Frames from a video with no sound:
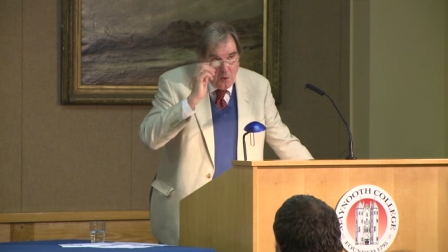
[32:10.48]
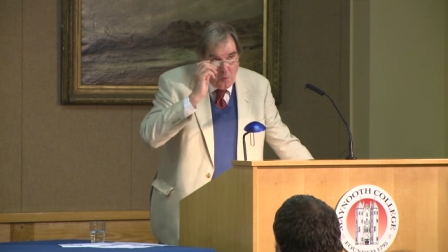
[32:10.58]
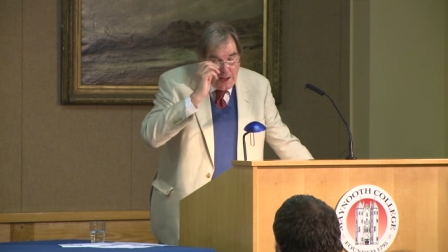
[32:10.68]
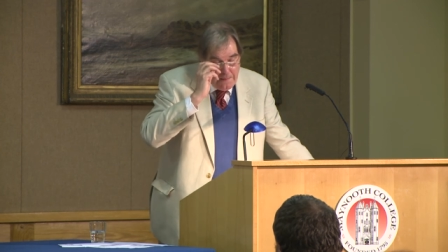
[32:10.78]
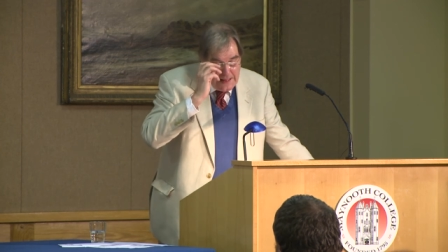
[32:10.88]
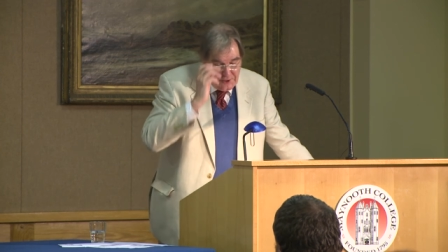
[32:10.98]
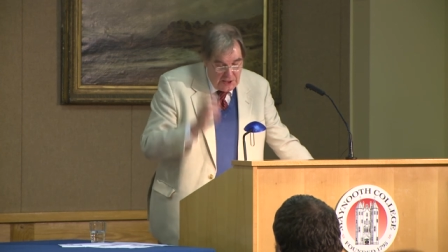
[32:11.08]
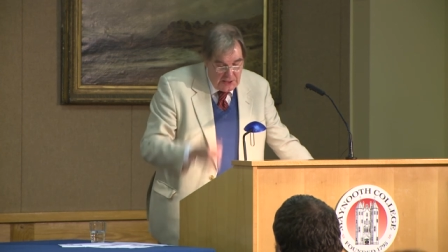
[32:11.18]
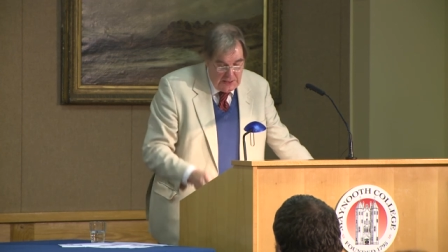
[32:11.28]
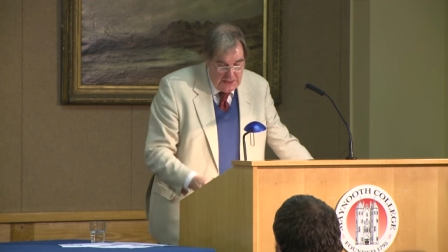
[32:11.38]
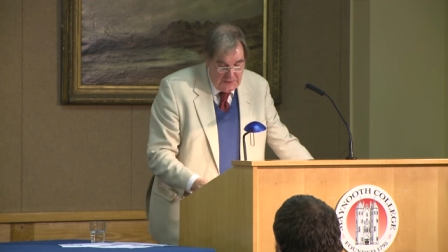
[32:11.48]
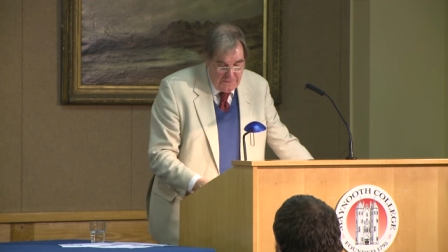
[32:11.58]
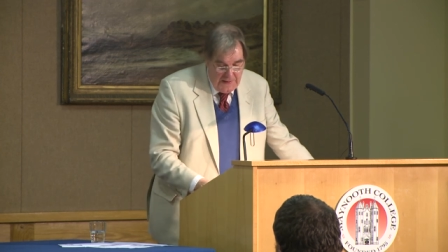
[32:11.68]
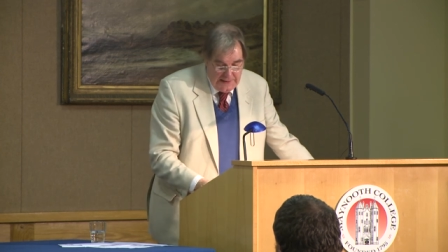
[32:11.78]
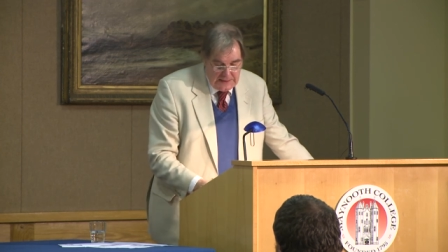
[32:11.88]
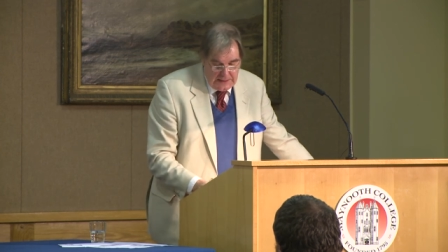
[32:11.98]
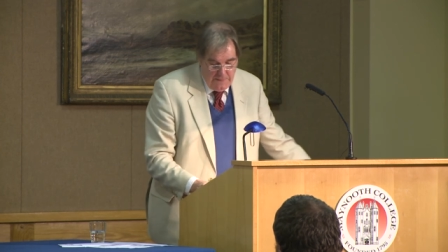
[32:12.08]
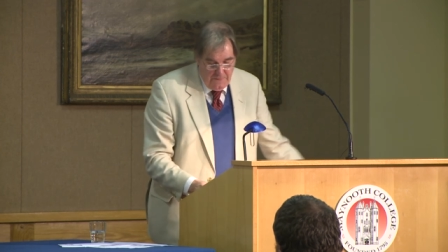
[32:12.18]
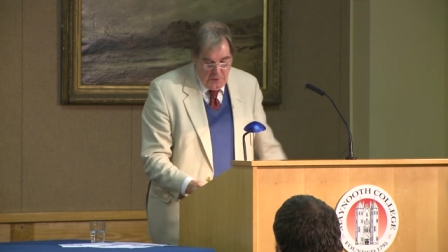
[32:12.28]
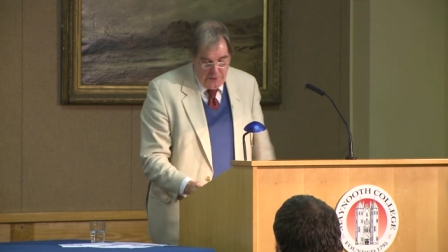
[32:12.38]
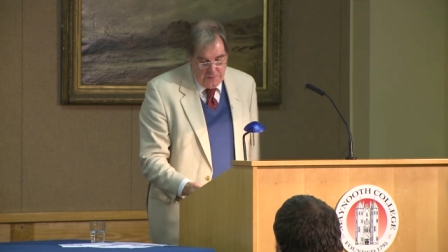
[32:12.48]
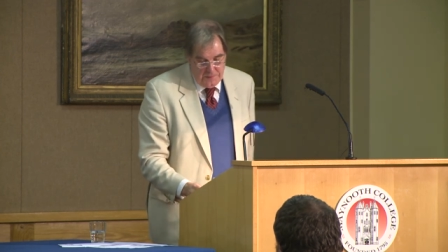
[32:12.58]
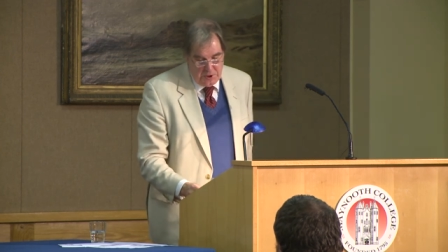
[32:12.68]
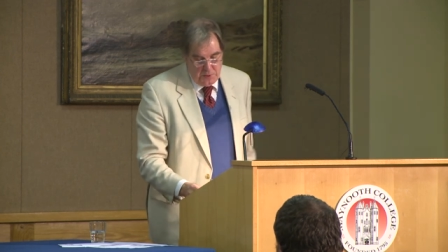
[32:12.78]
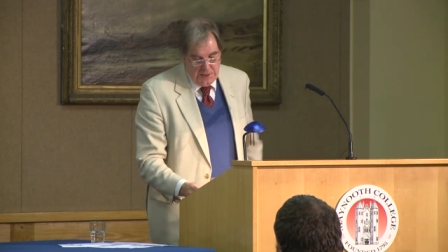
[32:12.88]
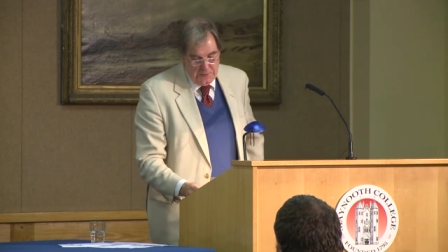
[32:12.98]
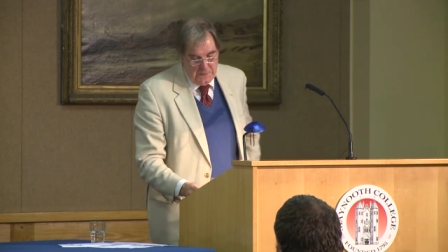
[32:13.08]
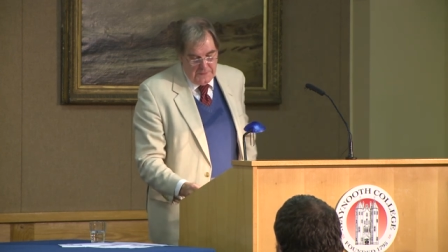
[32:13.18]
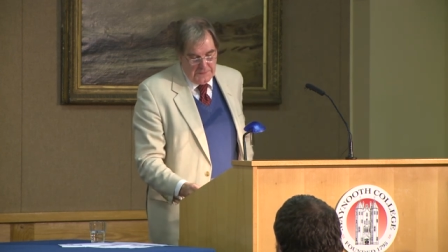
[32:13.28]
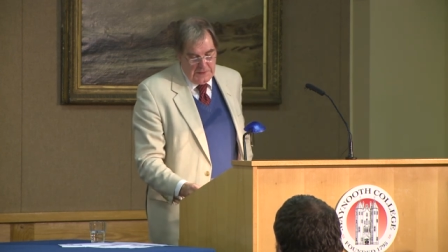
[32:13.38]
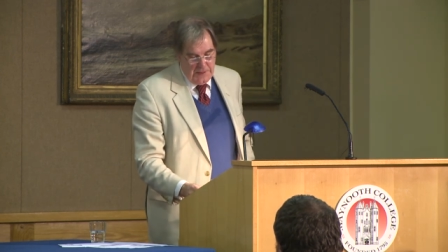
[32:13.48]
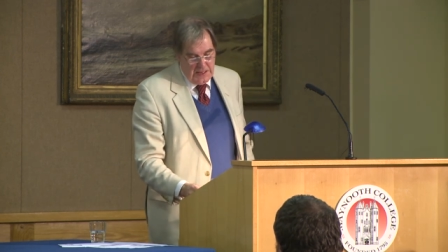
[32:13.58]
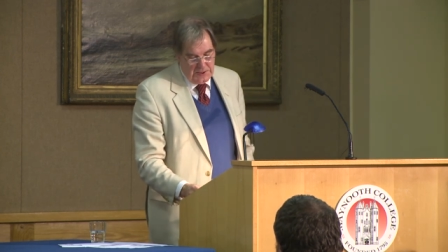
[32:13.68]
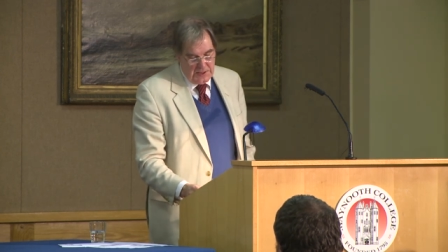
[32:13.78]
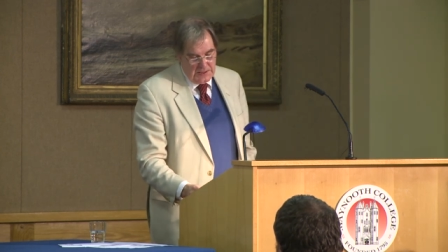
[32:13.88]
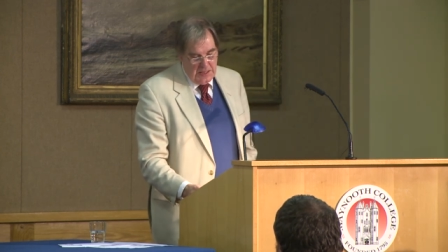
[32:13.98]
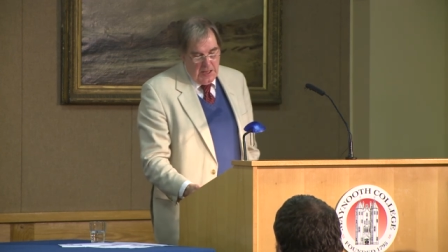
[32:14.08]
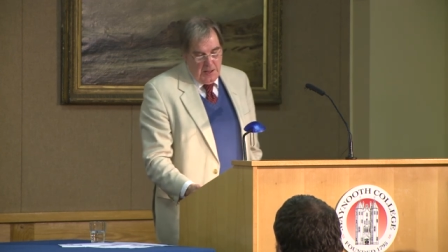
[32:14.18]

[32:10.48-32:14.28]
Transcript: White Magic is a fairly slim volume, 250 pages,